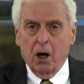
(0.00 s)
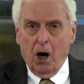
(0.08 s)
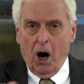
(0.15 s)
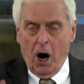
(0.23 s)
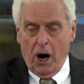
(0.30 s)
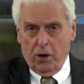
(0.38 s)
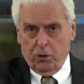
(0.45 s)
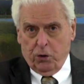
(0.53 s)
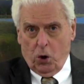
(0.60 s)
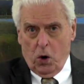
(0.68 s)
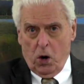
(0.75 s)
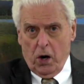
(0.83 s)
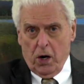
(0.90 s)
Our
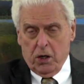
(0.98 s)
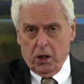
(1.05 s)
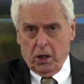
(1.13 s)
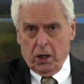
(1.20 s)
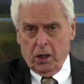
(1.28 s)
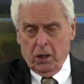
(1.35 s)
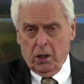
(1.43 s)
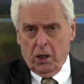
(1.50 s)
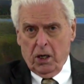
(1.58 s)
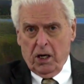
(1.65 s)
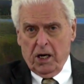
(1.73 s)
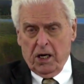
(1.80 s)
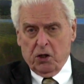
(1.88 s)
authority
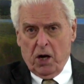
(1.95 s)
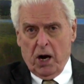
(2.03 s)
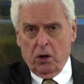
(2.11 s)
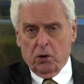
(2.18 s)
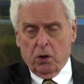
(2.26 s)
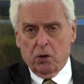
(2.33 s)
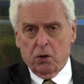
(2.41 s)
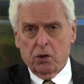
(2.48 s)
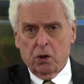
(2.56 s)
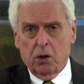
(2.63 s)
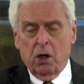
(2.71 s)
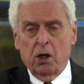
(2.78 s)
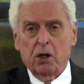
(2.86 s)
as elders
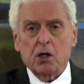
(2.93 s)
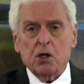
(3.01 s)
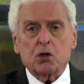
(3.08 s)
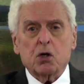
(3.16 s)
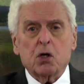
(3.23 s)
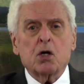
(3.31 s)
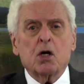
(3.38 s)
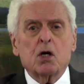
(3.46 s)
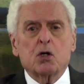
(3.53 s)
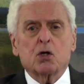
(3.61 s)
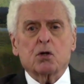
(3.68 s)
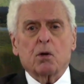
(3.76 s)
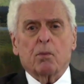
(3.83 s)
is to
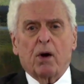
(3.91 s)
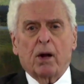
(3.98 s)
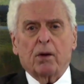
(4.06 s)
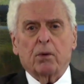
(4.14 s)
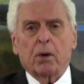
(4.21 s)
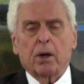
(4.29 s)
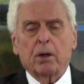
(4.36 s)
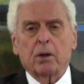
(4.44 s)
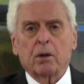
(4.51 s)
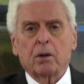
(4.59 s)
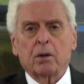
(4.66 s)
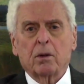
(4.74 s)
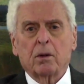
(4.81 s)
teach the brethren.
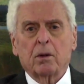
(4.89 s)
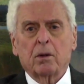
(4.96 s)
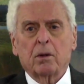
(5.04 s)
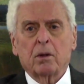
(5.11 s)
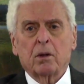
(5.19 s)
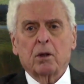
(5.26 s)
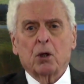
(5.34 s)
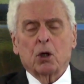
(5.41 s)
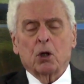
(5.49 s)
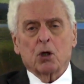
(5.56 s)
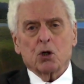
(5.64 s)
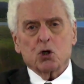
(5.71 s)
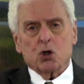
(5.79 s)

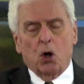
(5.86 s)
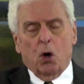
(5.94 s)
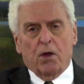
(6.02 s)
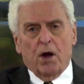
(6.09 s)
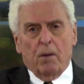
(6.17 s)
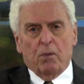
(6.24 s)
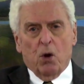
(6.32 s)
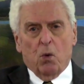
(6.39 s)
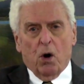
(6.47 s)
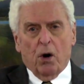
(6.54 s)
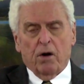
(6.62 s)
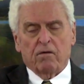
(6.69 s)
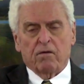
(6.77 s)
Show them the
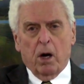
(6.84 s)
Word of